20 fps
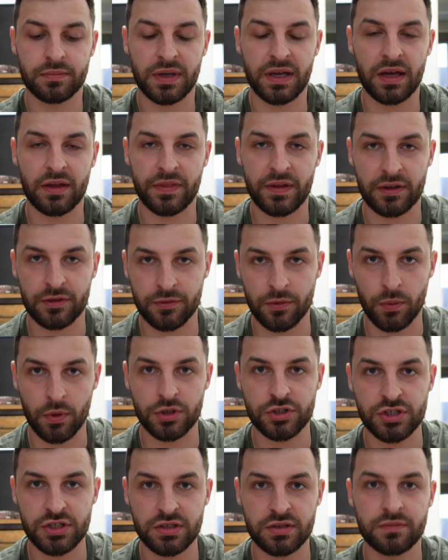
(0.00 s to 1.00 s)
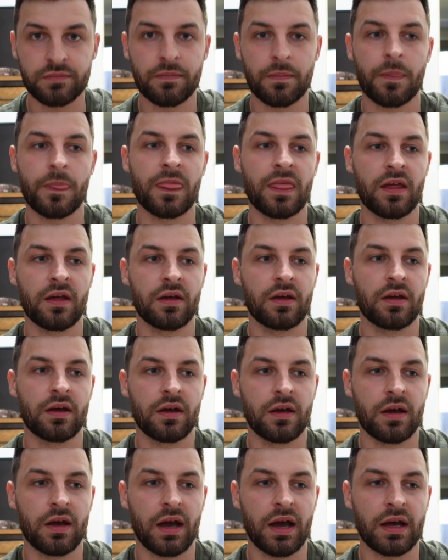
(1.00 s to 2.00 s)
but yeah thanks for watching
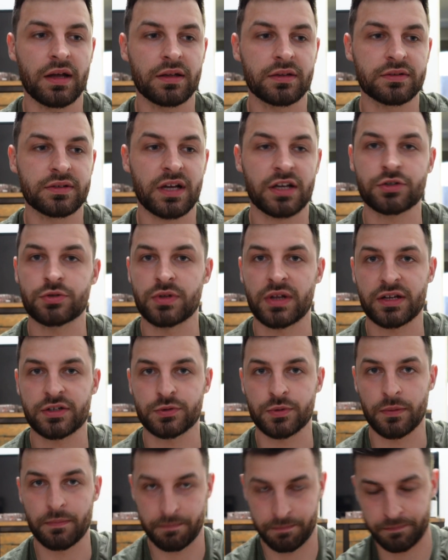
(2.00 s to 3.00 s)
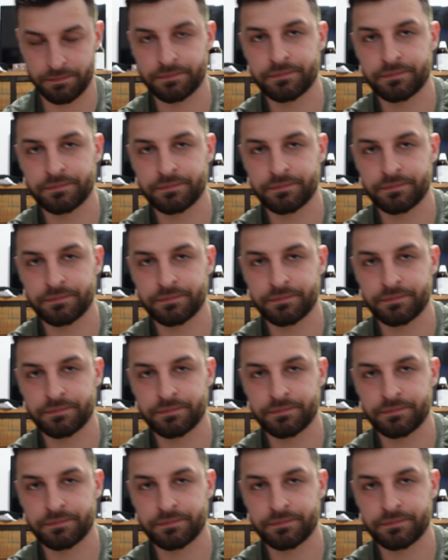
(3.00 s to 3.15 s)
and catch you next one